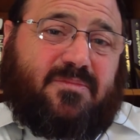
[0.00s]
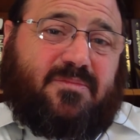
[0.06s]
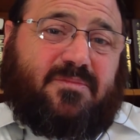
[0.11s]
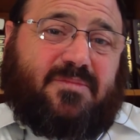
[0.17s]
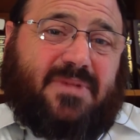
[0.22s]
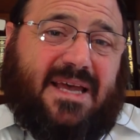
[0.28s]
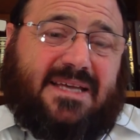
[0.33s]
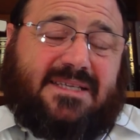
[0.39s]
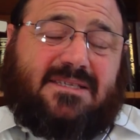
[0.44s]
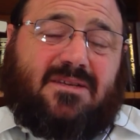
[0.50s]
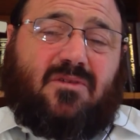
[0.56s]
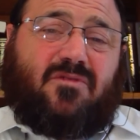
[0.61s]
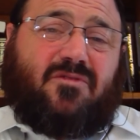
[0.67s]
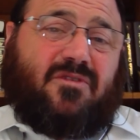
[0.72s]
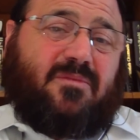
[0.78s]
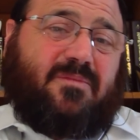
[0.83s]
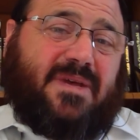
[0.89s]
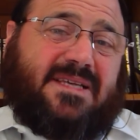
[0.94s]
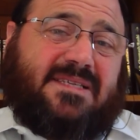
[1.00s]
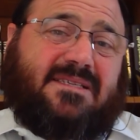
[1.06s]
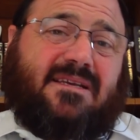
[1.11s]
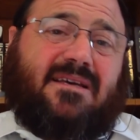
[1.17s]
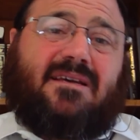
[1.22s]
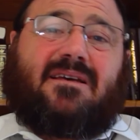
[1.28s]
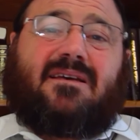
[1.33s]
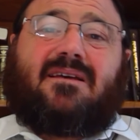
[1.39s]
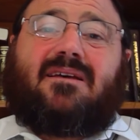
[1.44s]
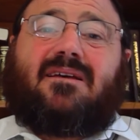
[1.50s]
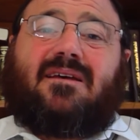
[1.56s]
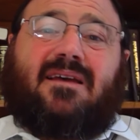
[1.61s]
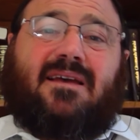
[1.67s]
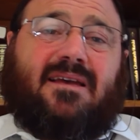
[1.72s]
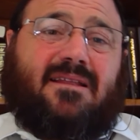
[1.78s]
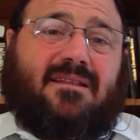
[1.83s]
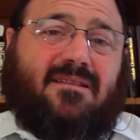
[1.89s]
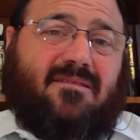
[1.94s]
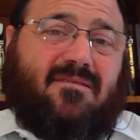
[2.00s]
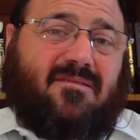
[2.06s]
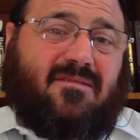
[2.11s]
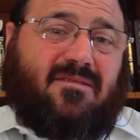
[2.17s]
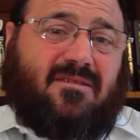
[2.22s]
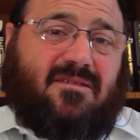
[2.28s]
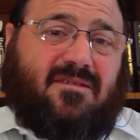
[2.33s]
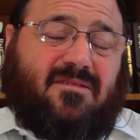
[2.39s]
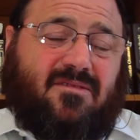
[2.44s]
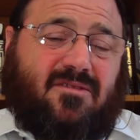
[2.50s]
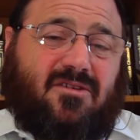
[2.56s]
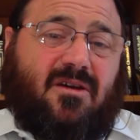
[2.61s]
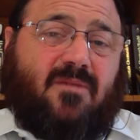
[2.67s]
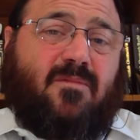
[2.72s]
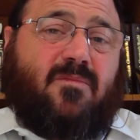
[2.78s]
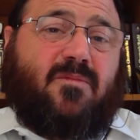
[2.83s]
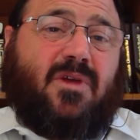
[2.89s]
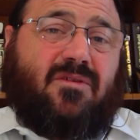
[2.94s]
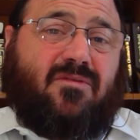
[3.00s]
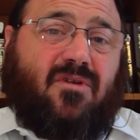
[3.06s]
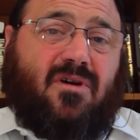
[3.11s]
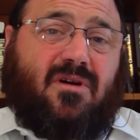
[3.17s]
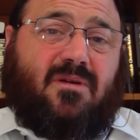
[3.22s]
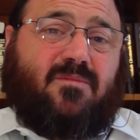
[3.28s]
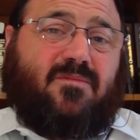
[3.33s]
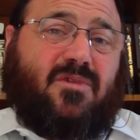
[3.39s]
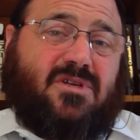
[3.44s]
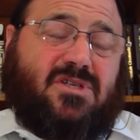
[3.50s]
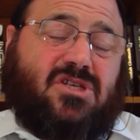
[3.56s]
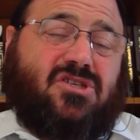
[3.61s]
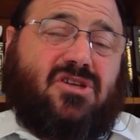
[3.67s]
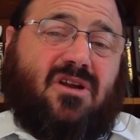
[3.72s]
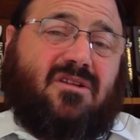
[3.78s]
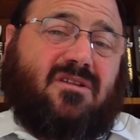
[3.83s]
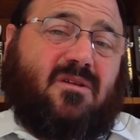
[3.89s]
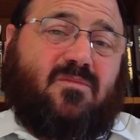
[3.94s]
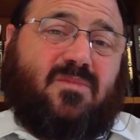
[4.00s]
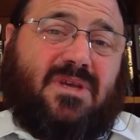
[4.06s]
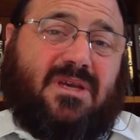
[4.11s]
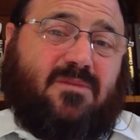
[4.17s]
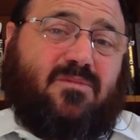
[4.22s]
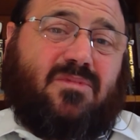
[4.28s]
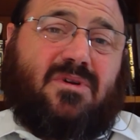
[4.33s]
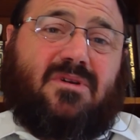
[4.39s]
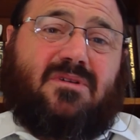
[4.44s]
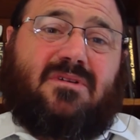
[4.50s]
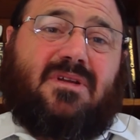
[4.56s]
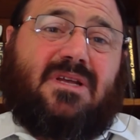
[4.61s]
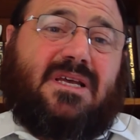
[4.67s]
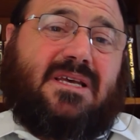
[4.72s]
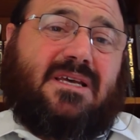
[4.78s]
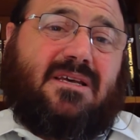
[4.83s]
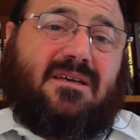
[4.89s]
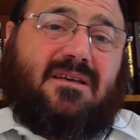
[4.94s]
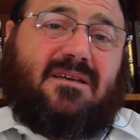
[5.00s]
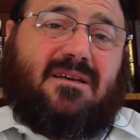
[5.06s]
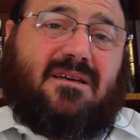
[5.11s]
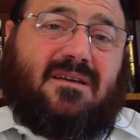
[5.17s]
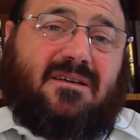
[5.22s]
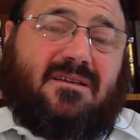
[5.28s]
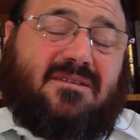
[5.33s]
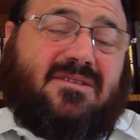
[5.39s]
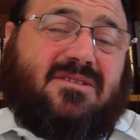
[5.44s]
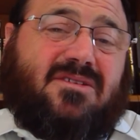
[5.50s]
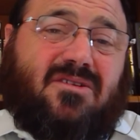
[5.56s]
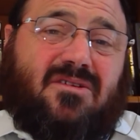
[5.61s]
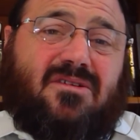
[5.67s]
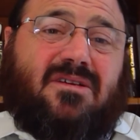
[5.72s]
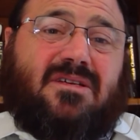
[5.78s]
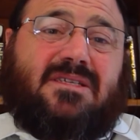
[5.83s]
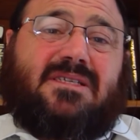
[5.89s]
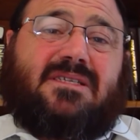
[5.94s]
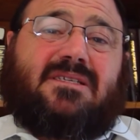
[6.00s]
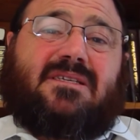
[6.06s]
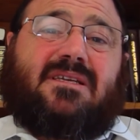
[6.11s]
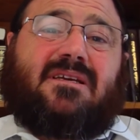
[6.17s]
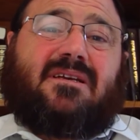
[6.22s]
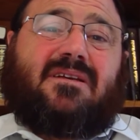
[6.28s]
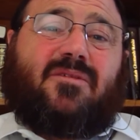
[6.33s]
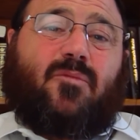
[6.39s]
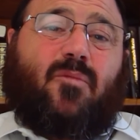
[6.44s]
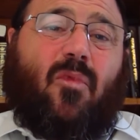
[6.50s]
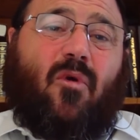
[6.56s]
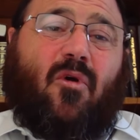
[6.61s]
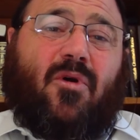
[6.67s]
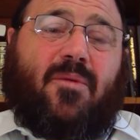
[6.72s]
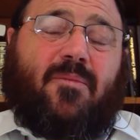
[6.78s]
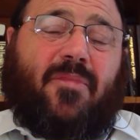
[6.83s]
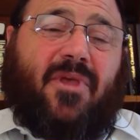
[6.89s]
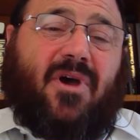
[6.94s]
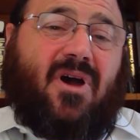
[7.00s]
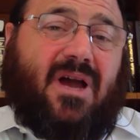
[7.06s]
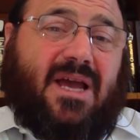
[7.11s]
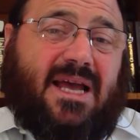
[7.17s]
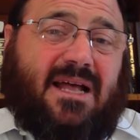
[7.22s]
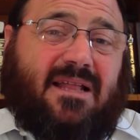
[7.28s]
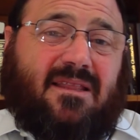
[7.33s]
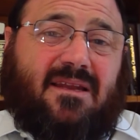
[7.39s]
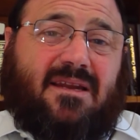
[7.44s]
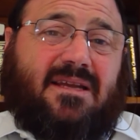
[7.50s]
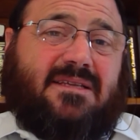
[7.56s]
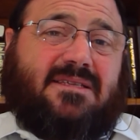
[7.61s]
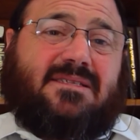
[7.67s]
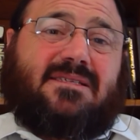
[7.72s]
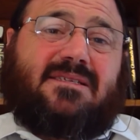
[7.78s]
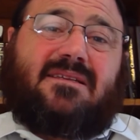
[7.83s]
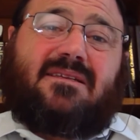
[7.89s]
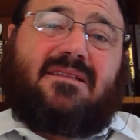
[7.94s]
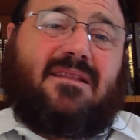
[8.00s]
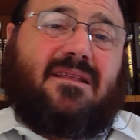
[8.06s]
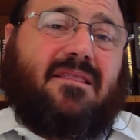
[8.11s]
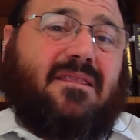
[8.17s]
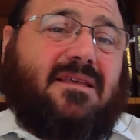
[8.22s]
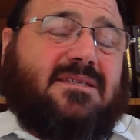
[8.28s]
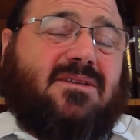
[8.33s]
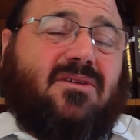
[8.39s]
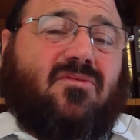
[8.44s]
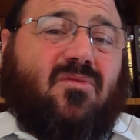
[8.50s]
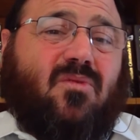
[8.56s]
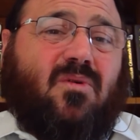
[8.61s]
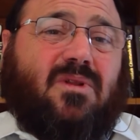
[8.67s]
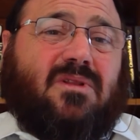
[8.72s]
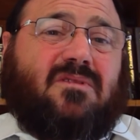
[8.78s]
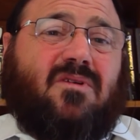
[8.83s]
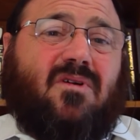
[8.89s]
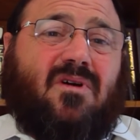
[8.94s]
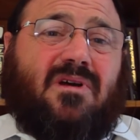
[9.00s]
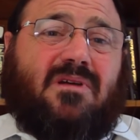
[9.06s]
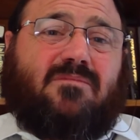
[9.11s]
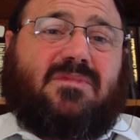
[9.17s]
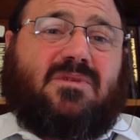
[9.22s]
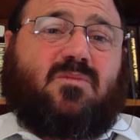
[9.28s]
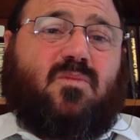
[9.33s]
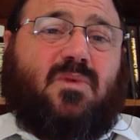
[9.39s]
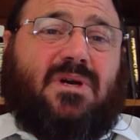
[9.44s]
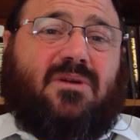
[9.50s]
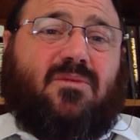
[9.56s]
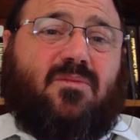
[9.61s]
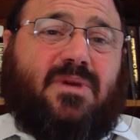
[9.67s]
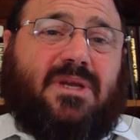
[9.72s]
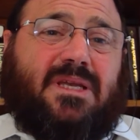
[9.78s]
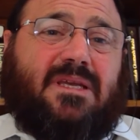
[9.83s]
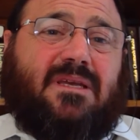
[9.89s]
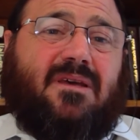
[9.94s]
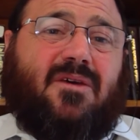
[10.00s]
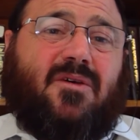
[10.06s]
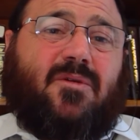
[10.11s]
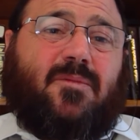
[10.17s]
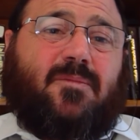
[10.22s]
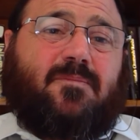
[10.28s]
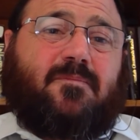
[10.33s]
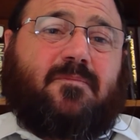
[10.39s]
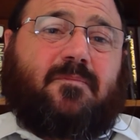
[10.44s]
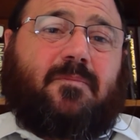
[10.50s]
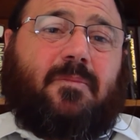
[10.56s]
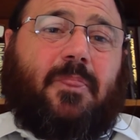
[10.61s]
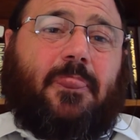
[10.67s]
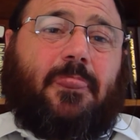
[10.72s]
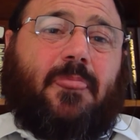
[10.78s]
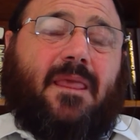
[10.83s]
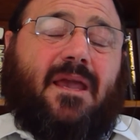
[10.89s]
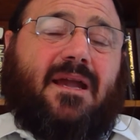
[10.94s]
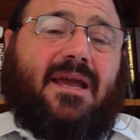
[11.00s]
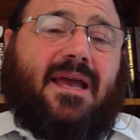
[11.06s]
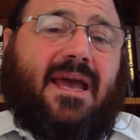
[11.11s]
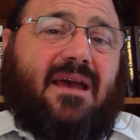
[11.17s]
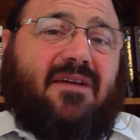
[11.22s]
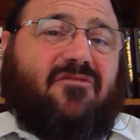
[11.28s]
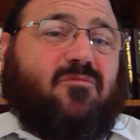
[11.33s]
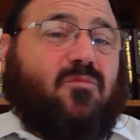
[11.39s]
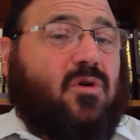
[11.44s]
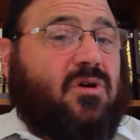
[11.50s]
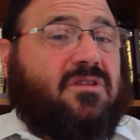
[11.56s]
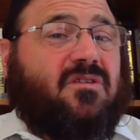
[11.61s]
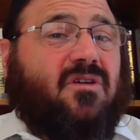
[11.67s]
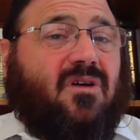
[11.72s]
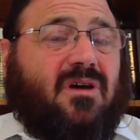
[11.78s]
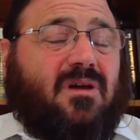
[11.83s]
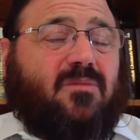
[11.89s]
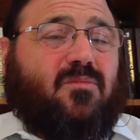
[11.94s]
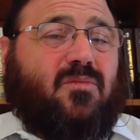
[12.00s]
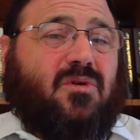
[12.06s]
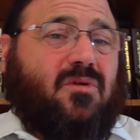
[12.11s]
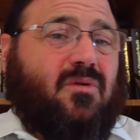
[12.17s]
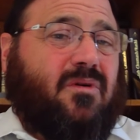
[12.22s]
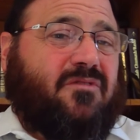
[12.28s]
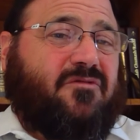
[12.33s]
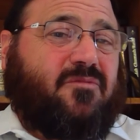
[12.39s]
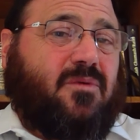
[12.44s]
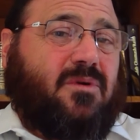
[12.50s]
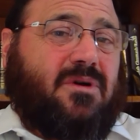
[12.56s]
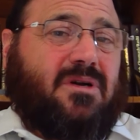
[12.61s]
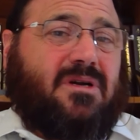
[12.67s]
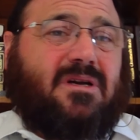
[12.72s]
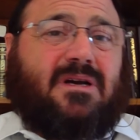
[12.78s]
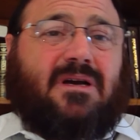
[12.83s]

Passover, Pesach, and the Yom Neram, Rosh Hashanah, Yom Kippur, Sukkot, the high holidays. These are all times where we have more time. We're off work.